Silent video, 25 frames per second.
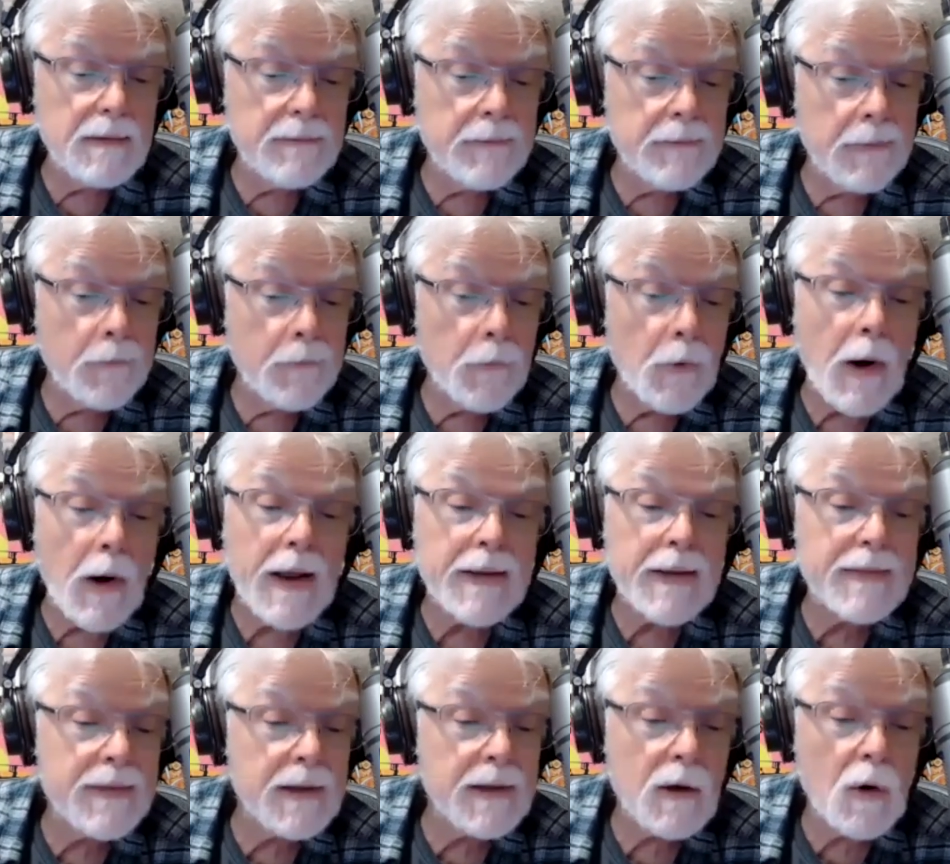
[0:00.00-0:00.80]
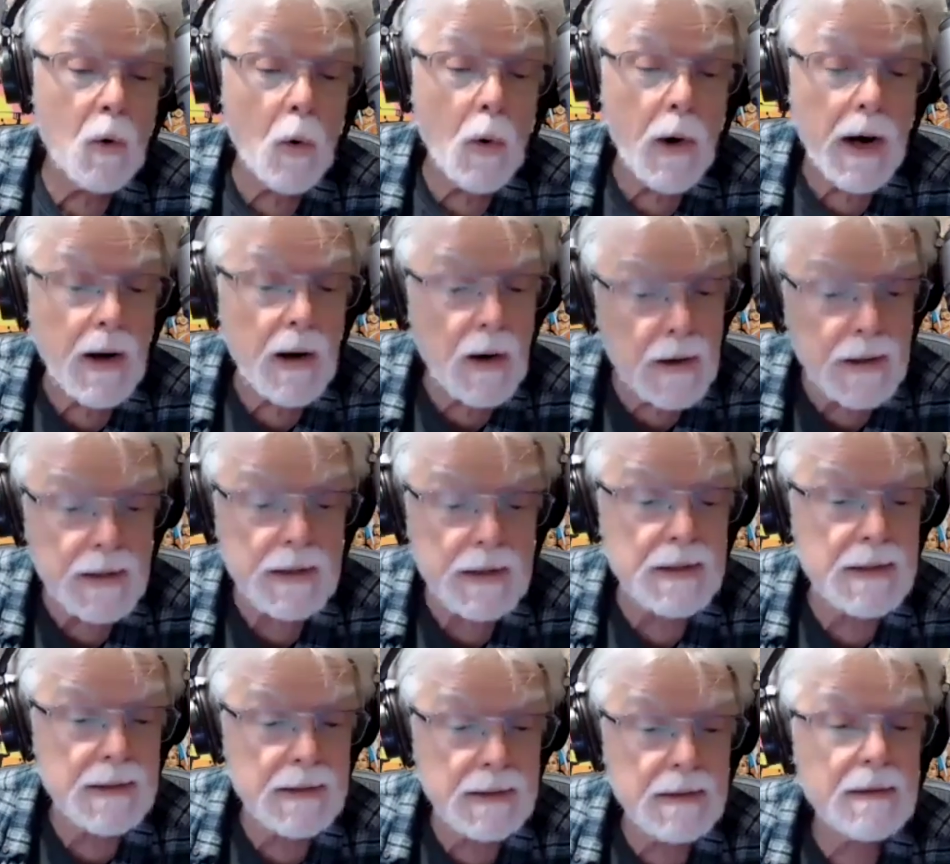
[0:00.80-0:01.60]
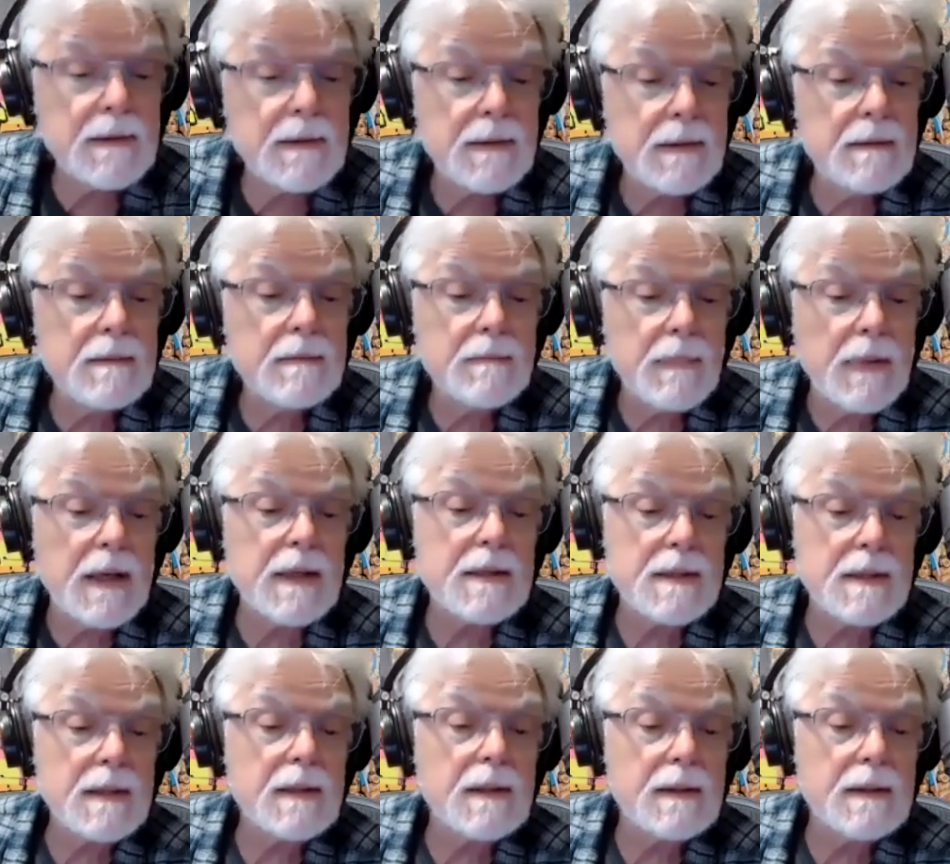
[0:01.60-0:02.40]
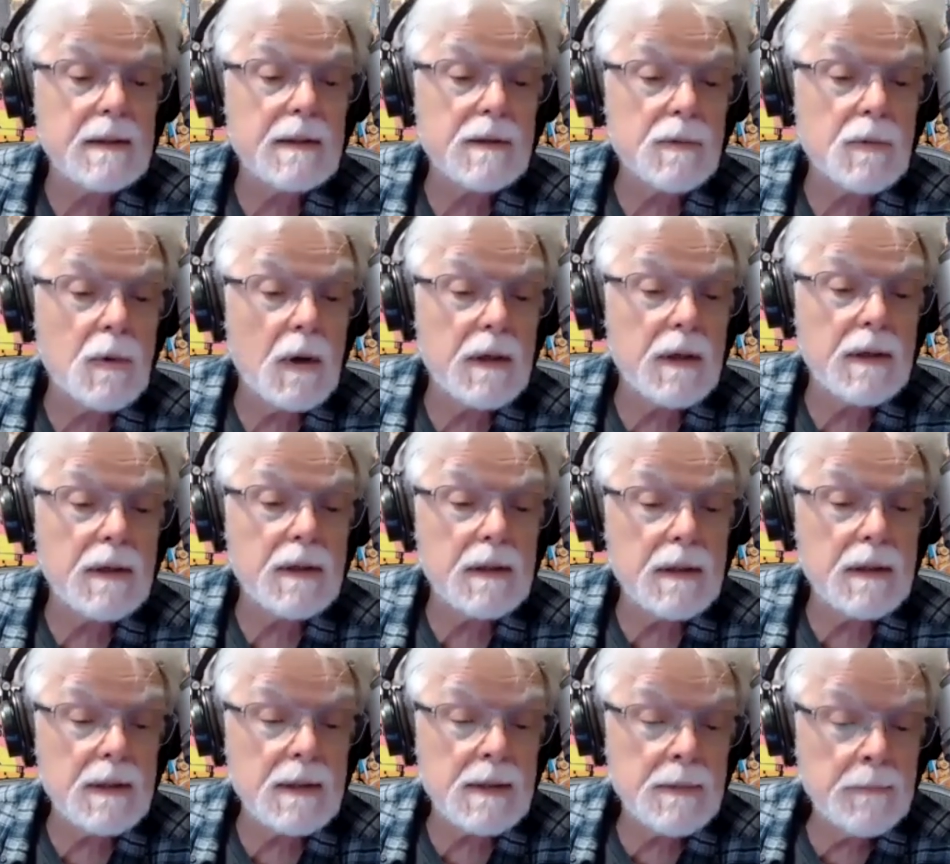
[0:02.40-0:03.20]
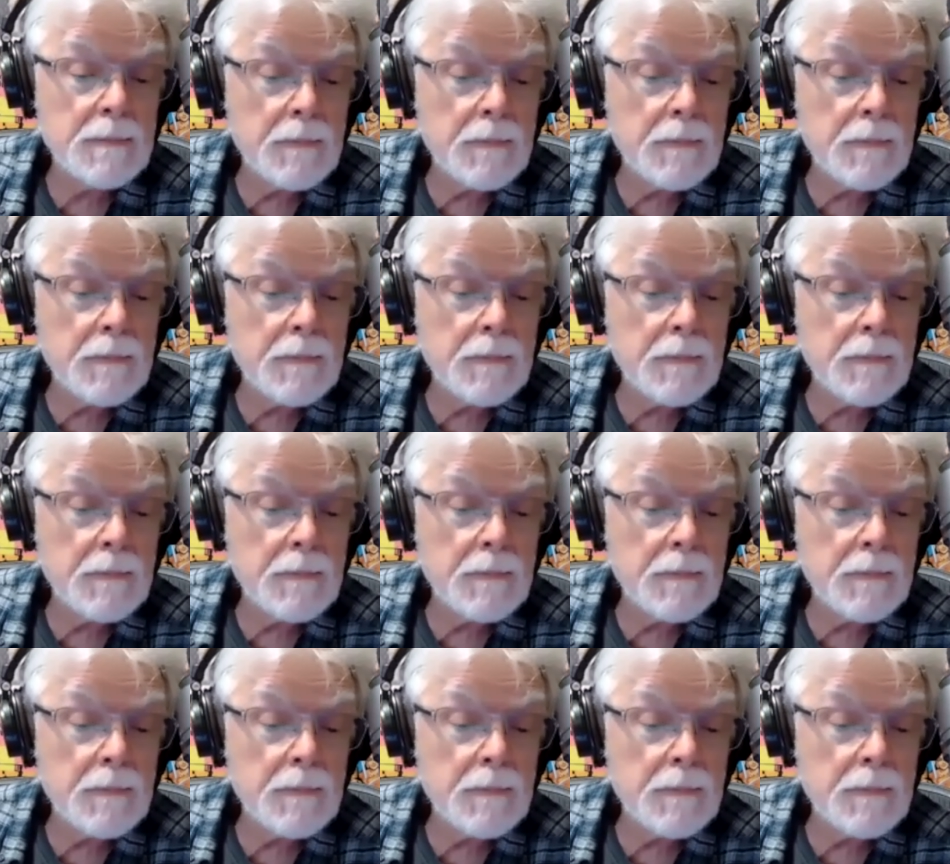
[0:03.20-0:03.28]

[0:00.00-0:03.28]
write the queries, basically, is what it is.